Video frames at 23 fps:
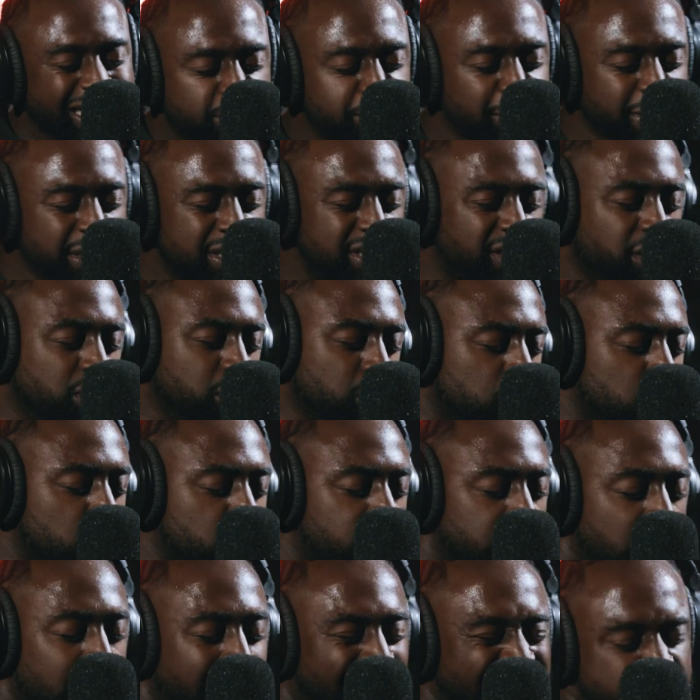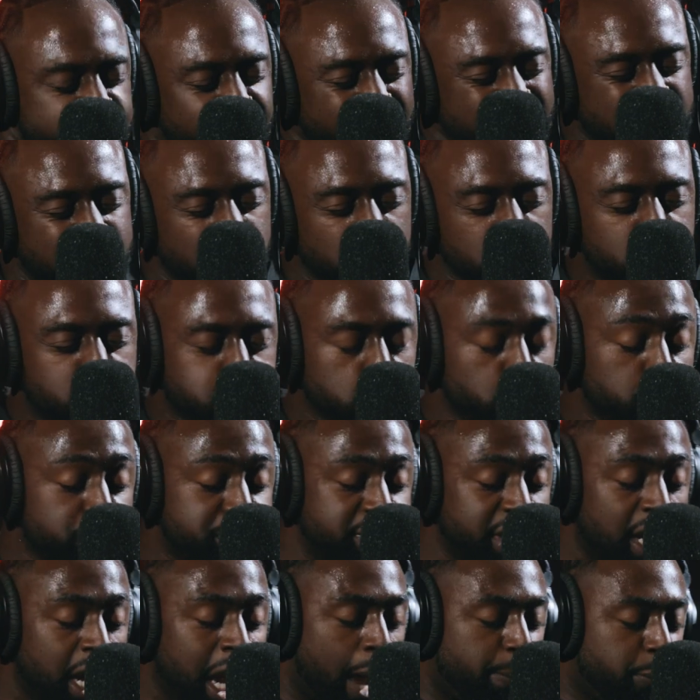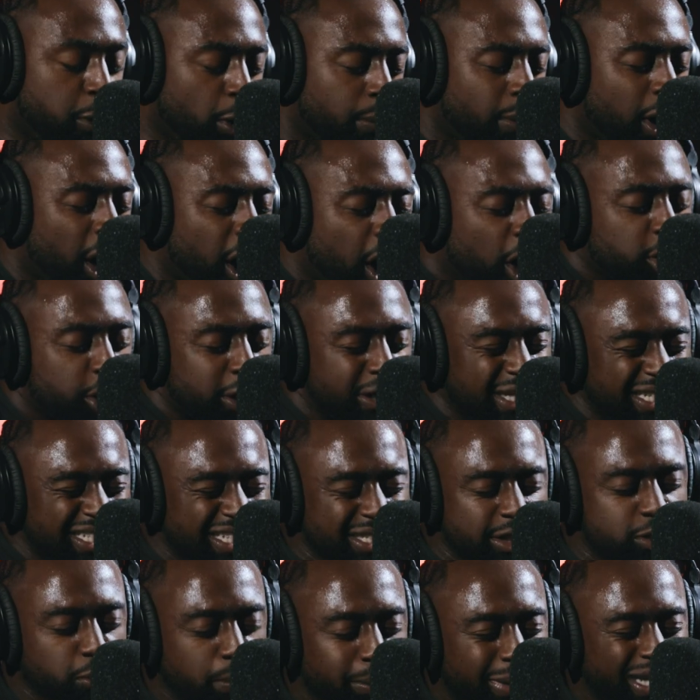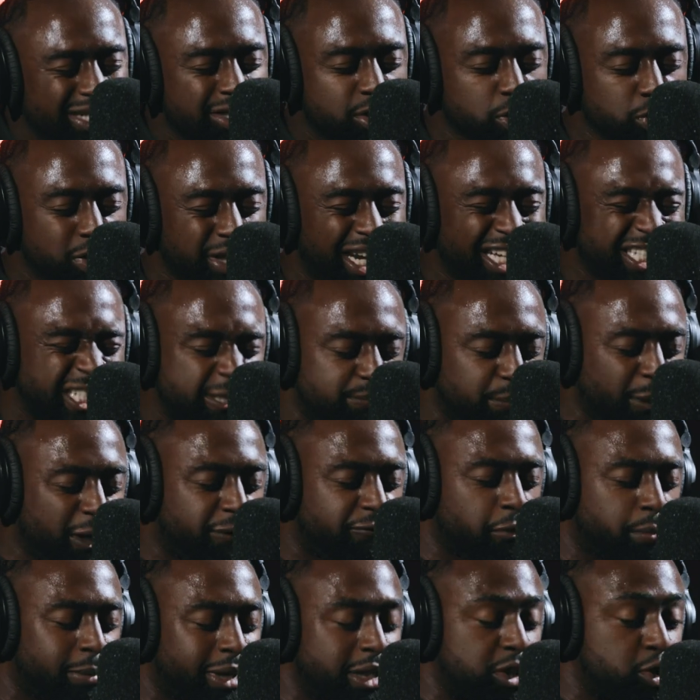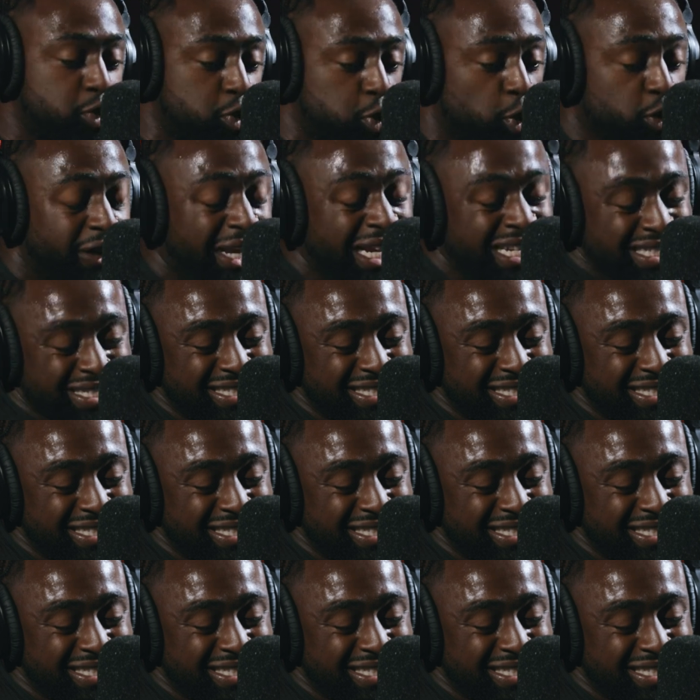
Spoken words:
speak to the youth, I speak to the troops. I put my heart on these instrumentals and I speak from my truth.